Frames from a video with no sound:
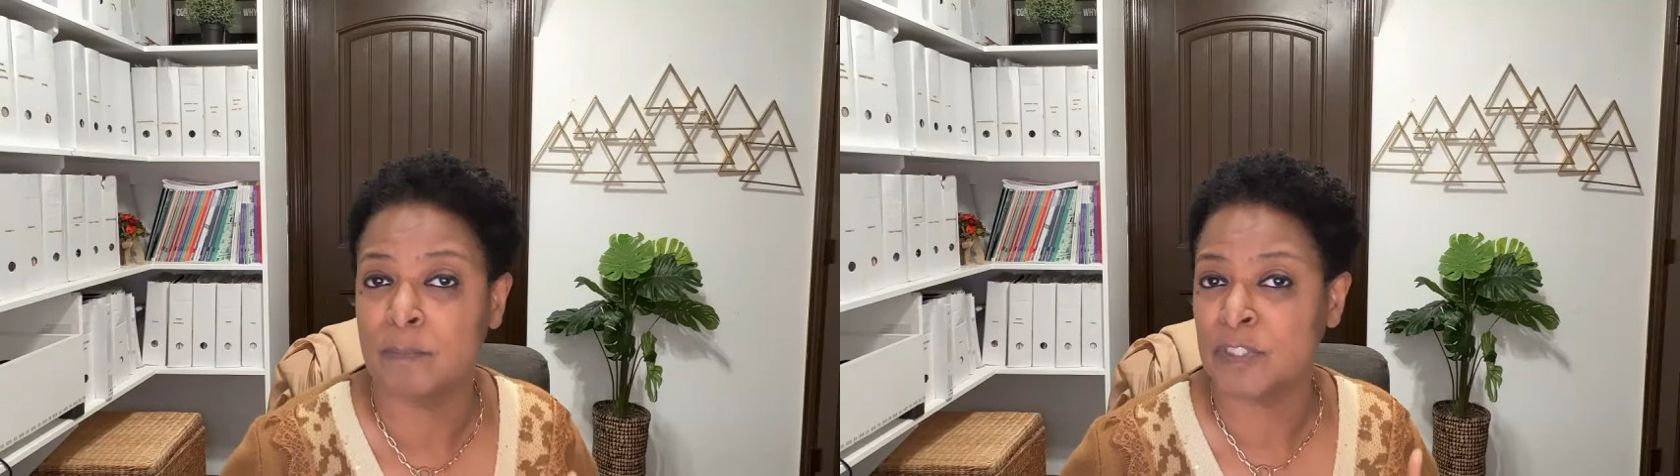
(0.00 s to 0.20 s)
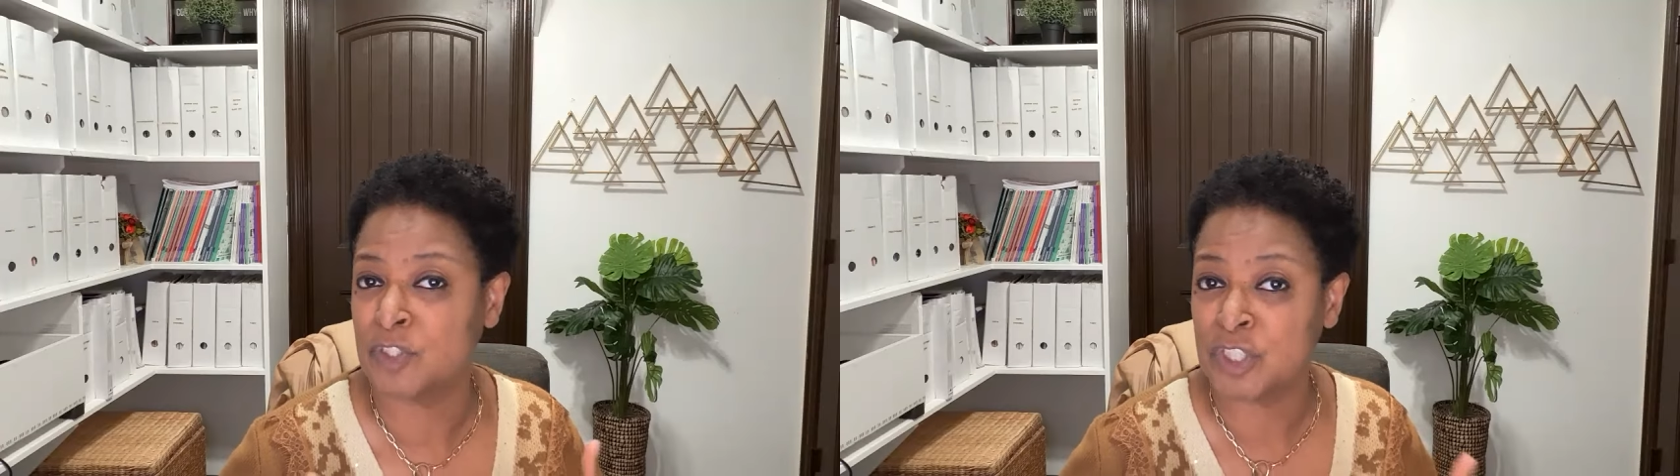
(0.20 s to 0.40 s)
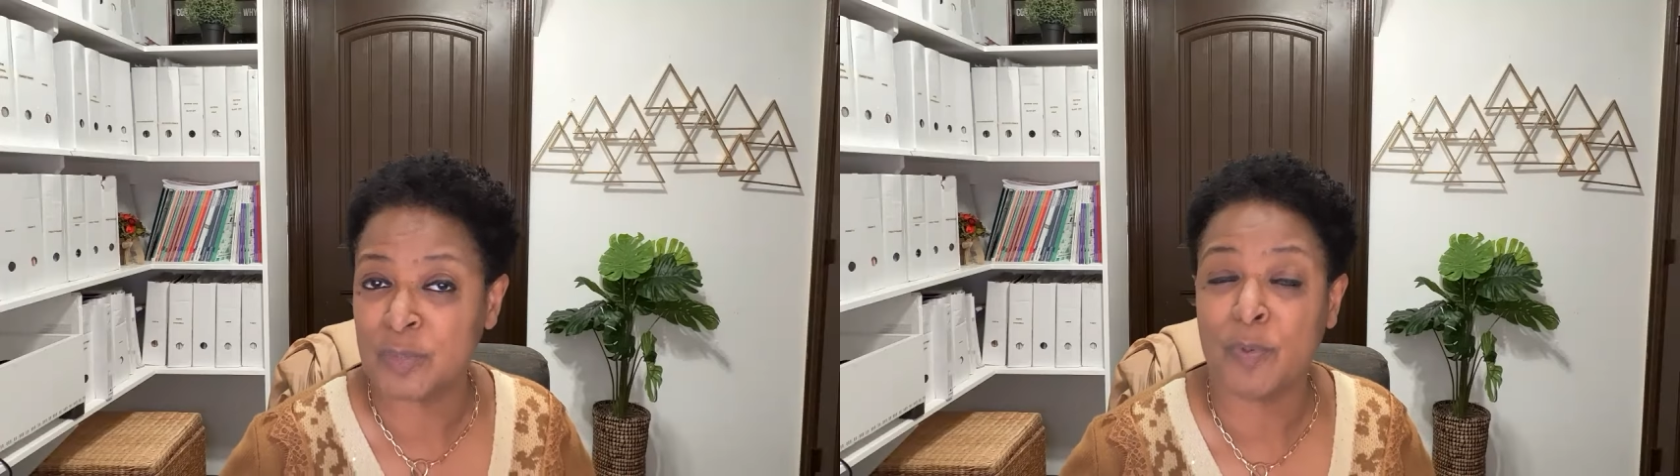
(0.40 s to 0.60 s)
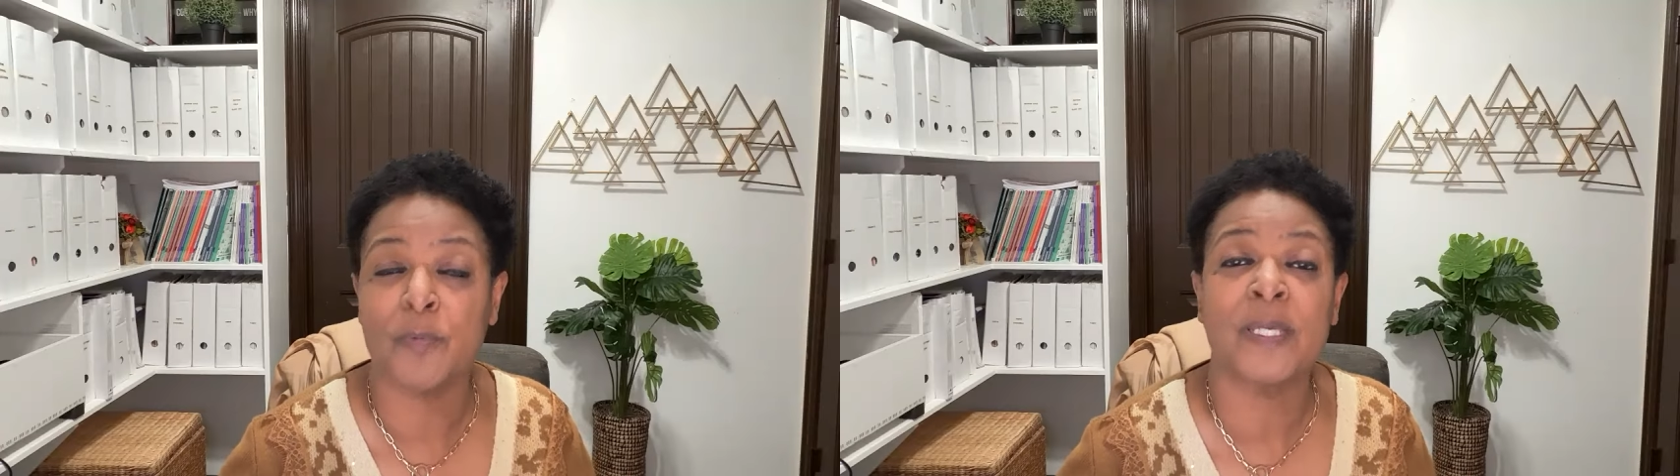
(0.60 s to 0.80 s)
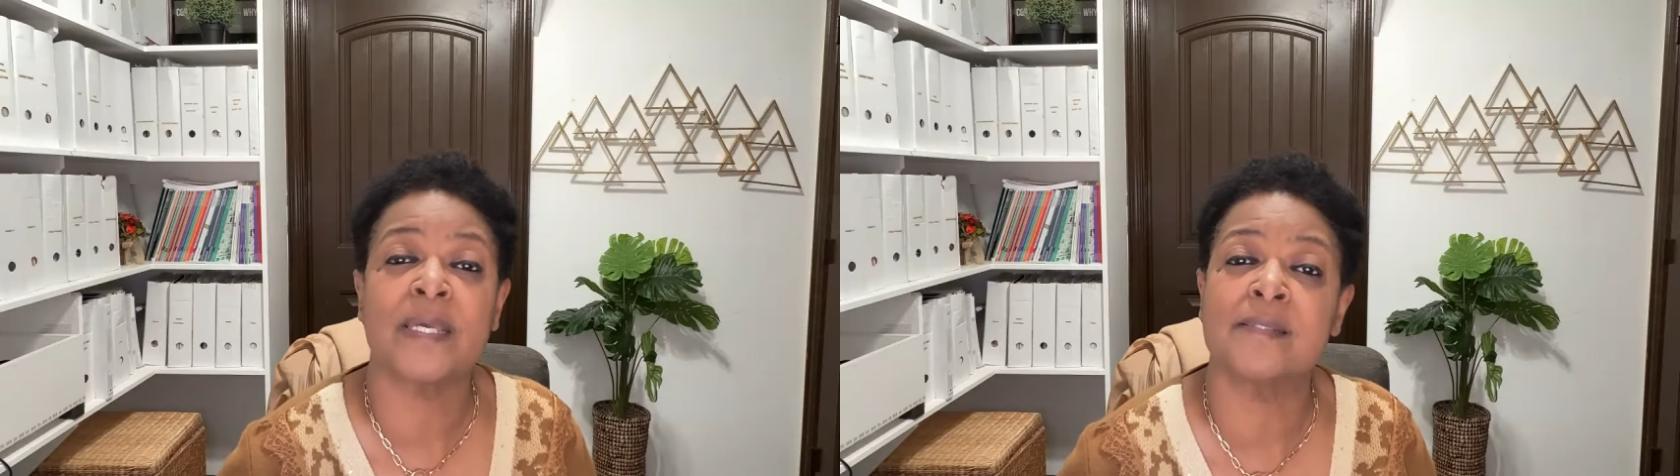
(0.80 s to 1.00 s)
much cheaper
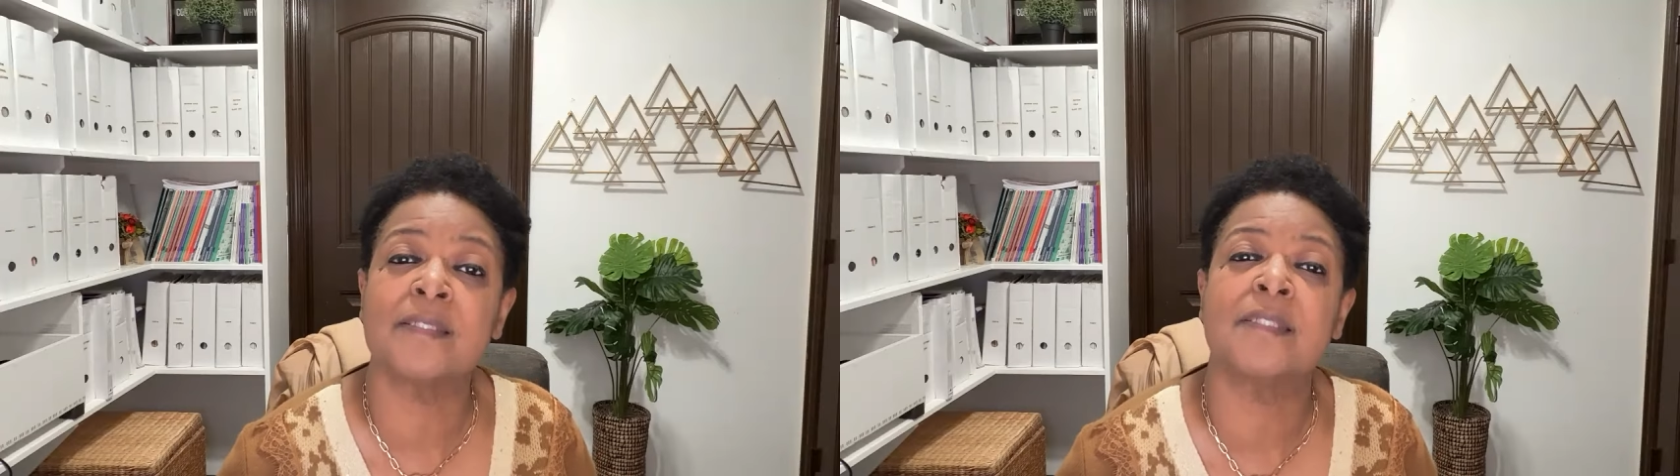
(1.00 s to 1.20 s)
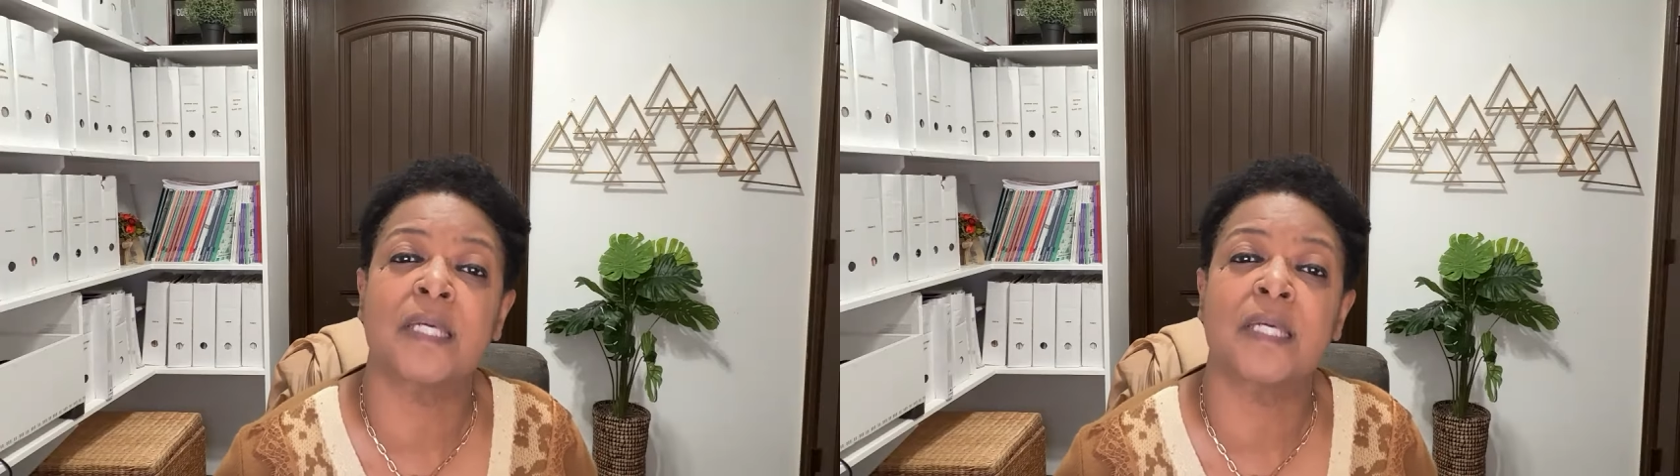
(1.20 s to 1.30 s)
because it's a